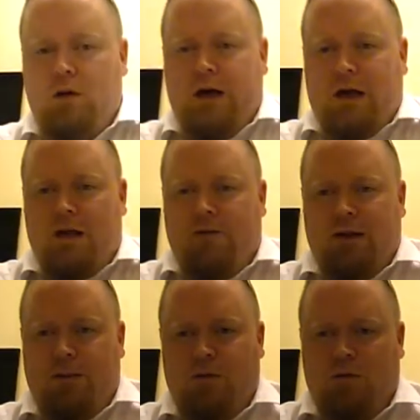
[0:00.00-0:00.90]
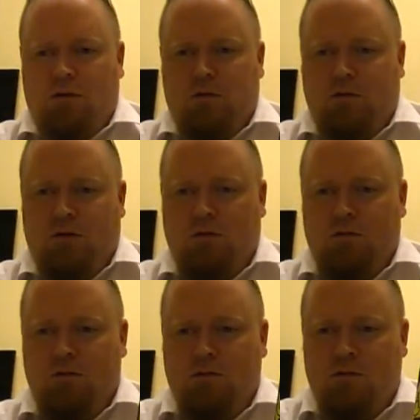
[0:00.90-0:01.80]
Look how lovely that bottle looks though.
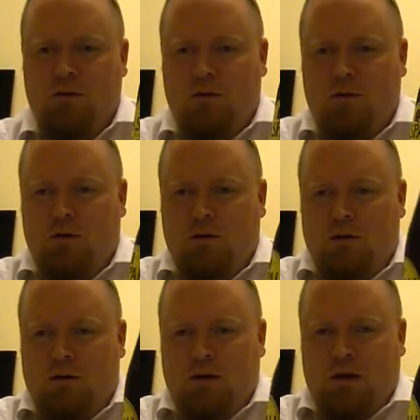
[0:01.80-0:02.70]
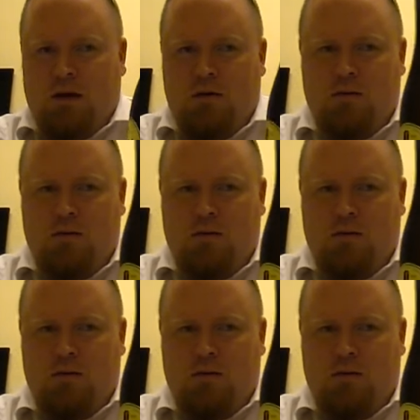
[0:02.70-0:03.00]
Hey?